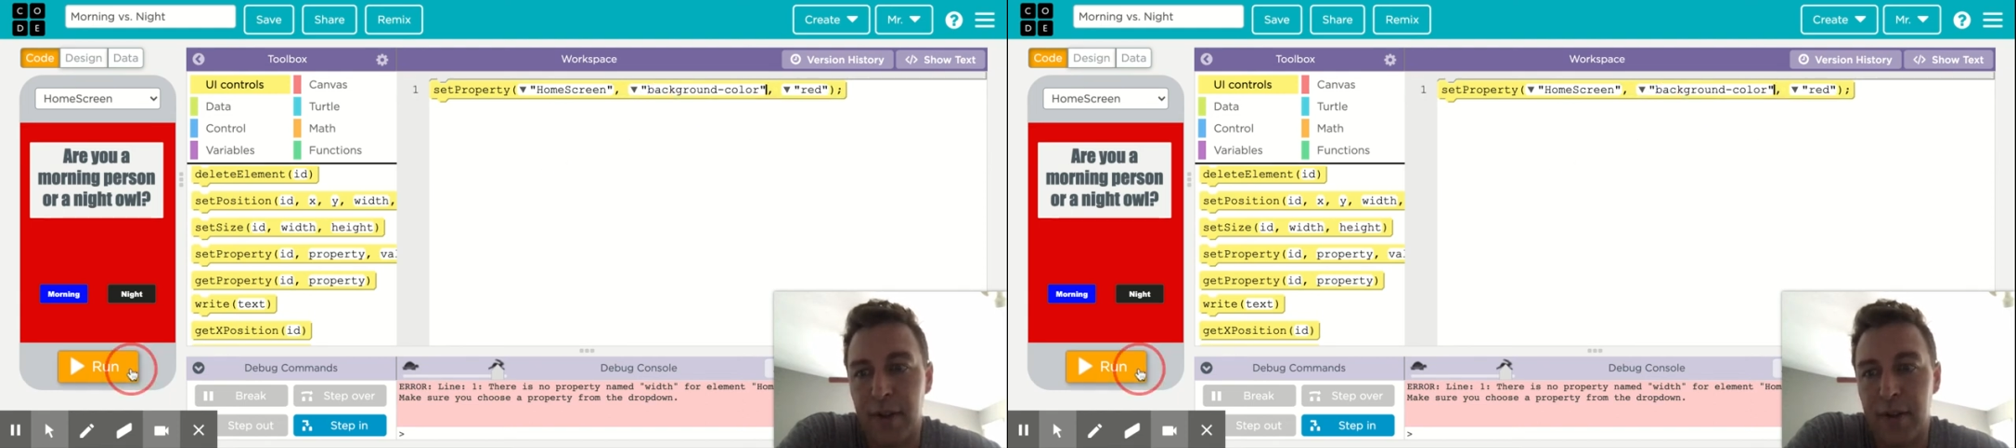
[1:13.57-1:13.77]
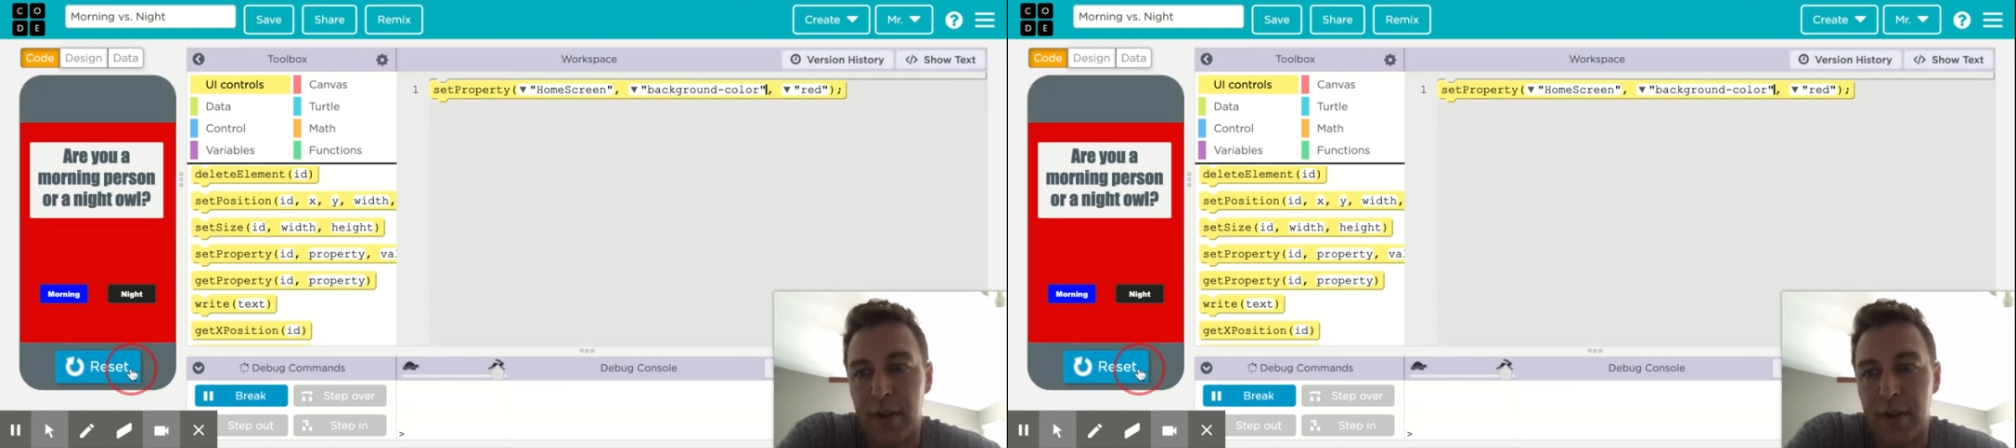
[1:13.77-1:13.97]

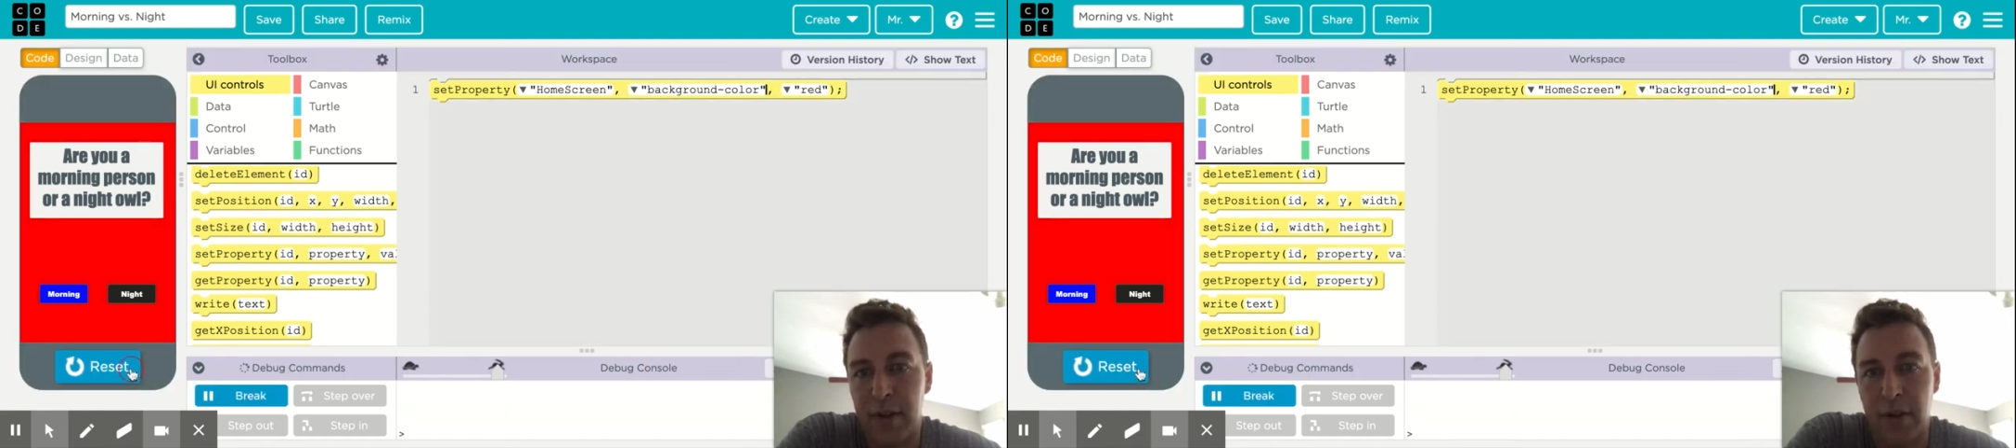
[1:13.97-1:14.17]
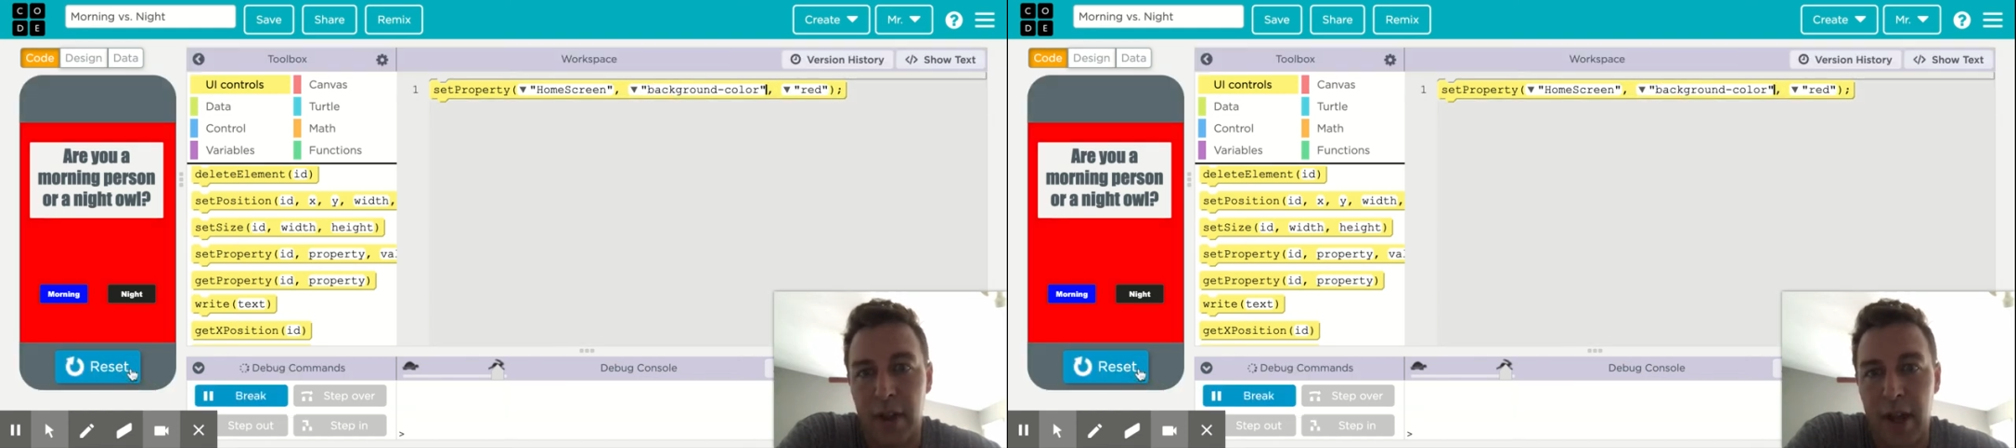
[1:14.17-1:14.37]

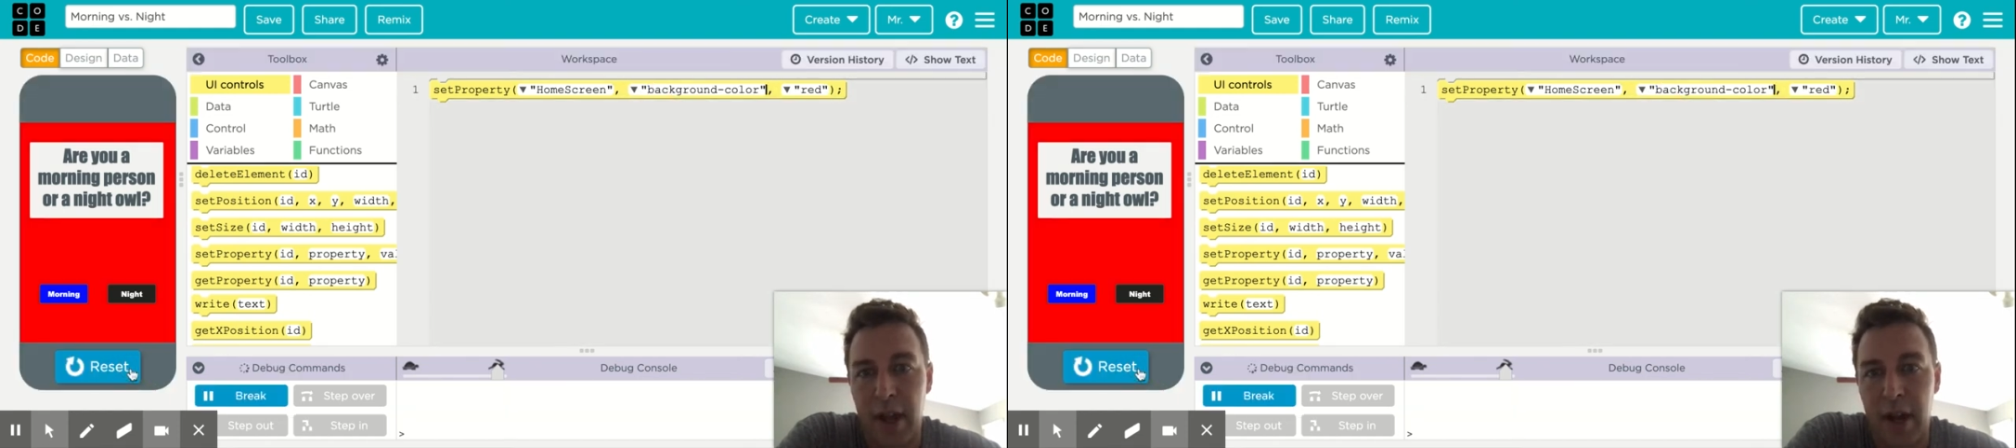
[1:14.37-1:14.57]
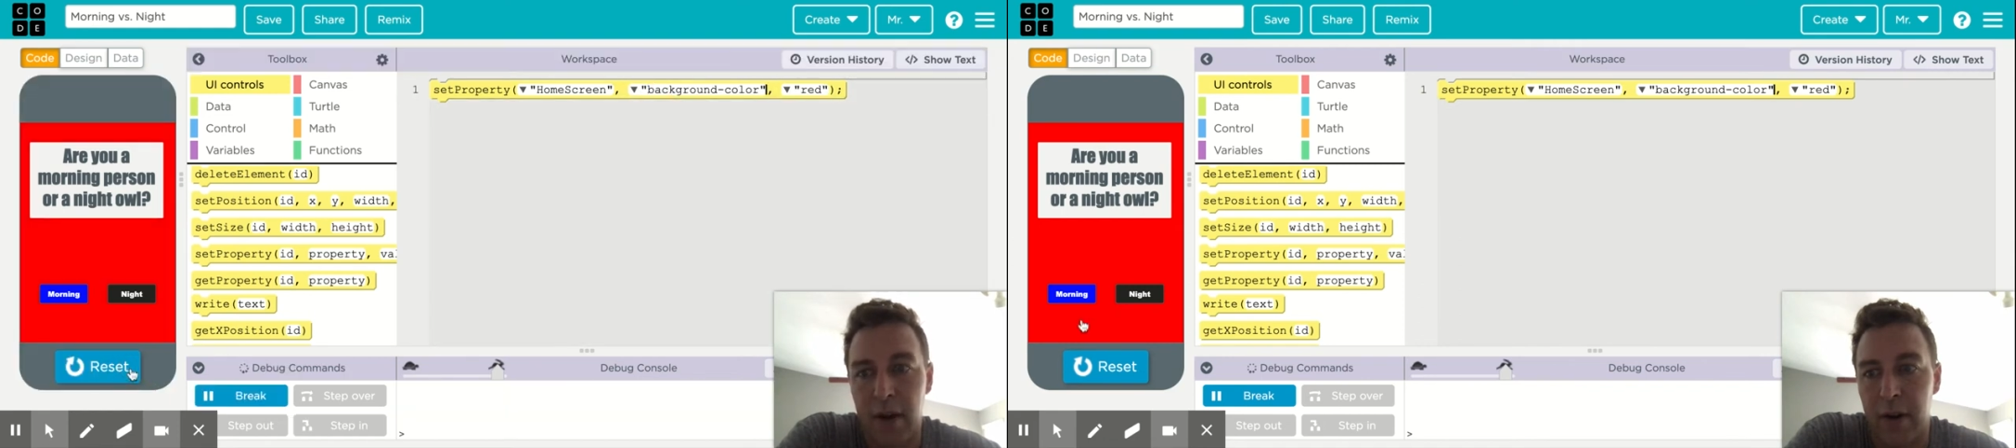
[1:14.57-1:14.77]
gets rid of that
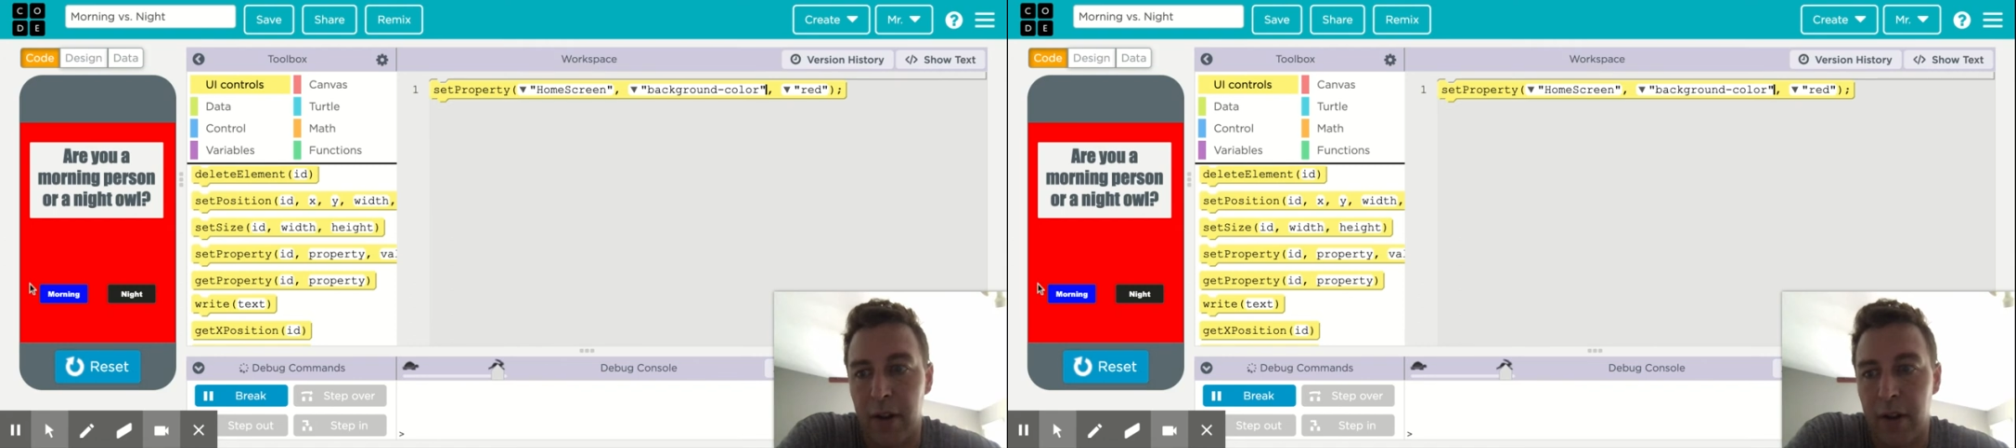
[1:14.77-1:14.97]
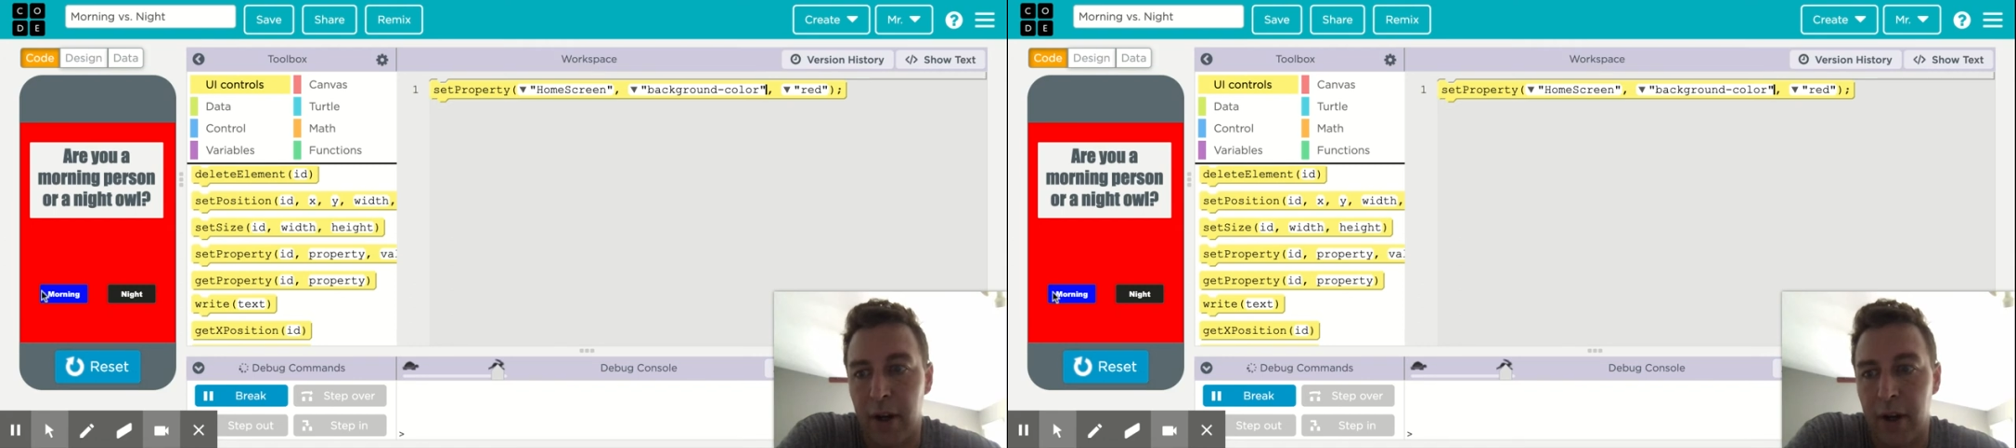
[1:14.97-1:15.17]
error
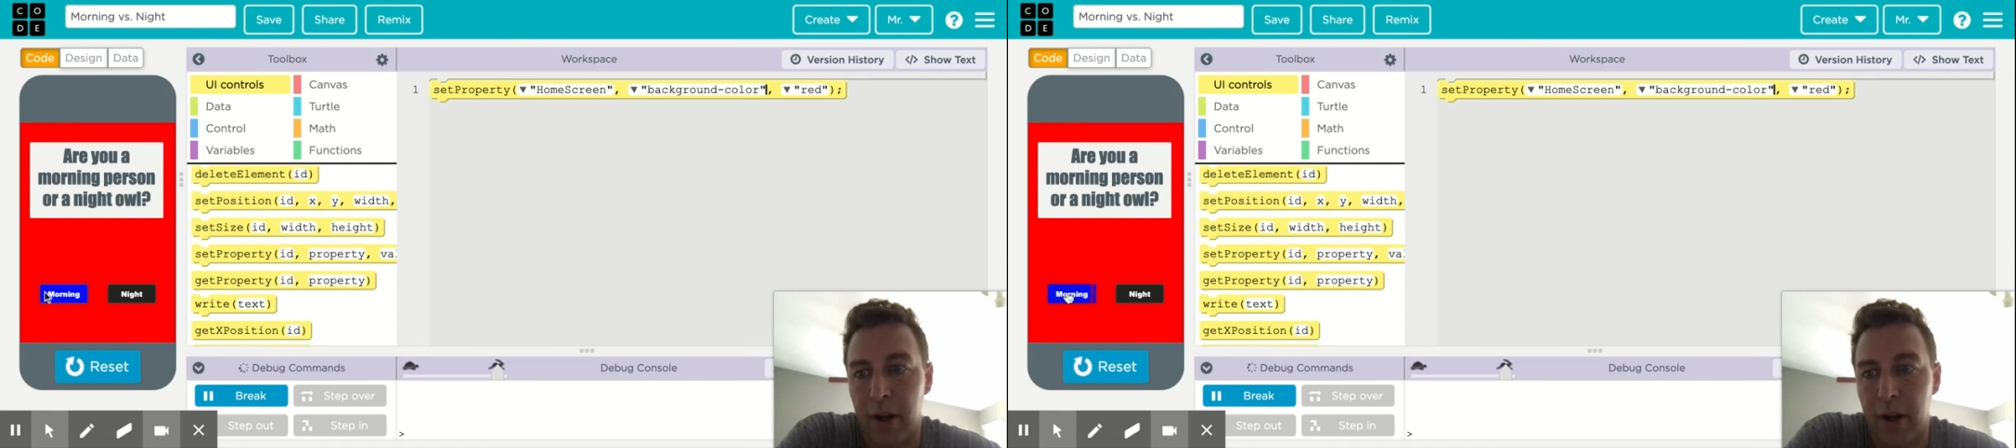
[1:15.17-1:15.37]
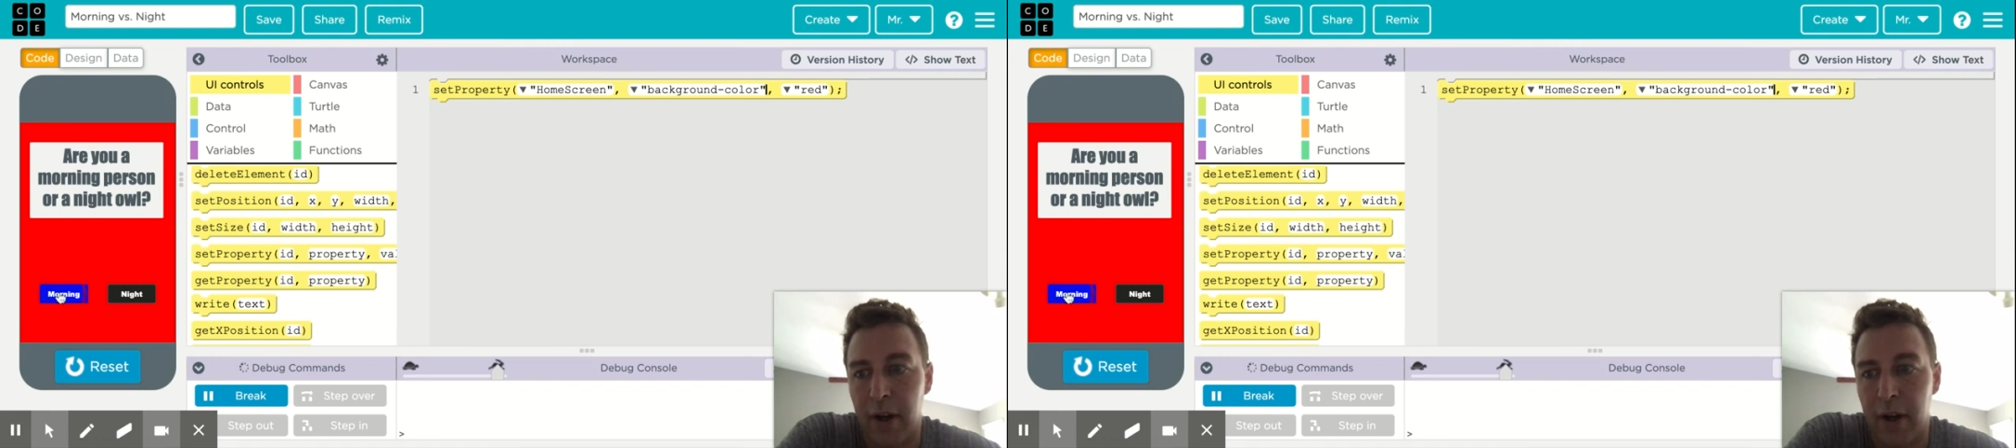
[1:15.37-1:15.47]
there.